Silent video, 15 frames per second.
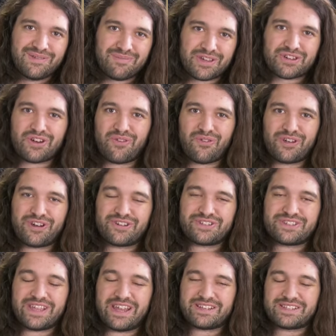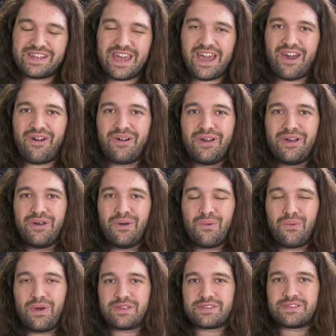make sure everyone understands now,
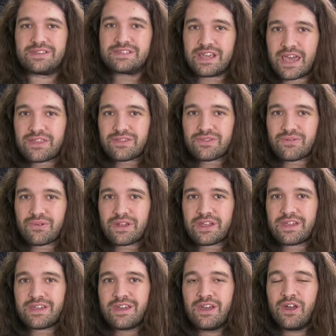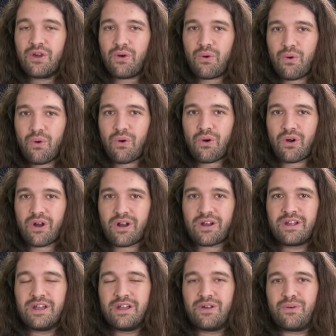with Zen 3
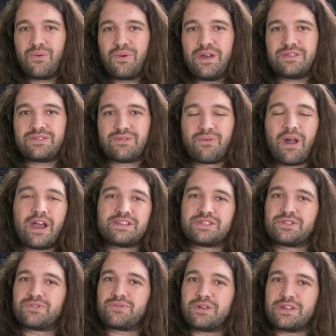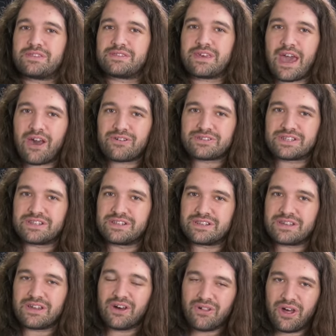or with Ryzen
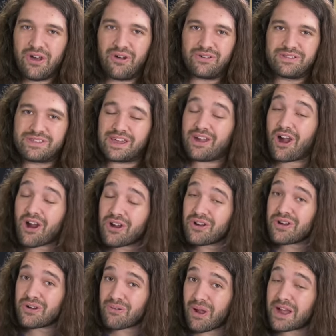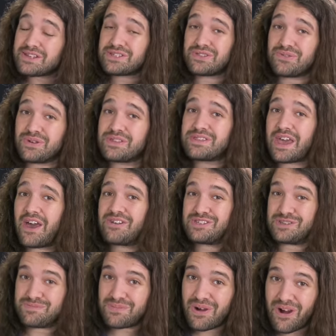3000 alone. They are Ryzen
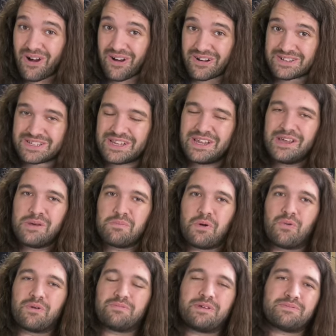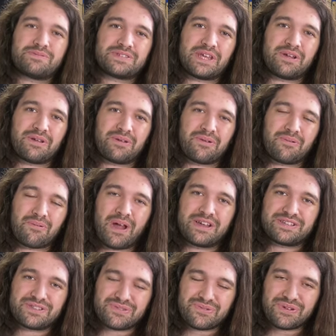3000 parts, but when people say
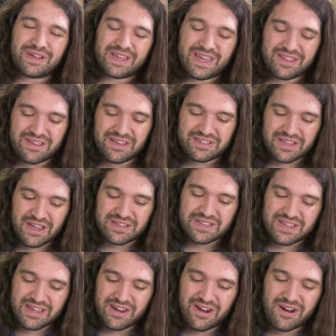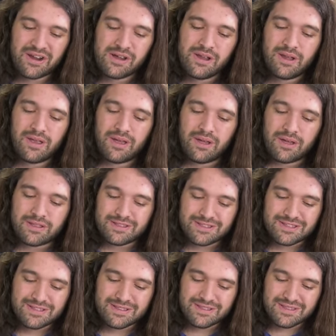Ryzen 3, at least us here,
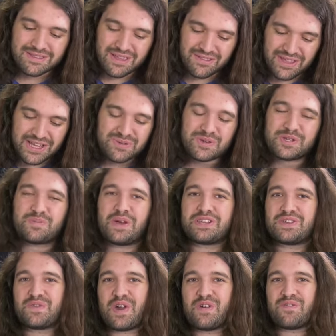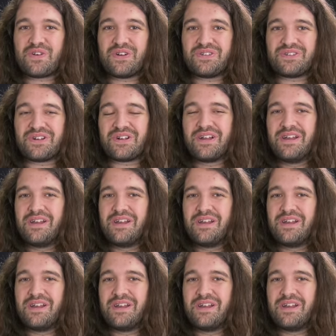unless we specify further,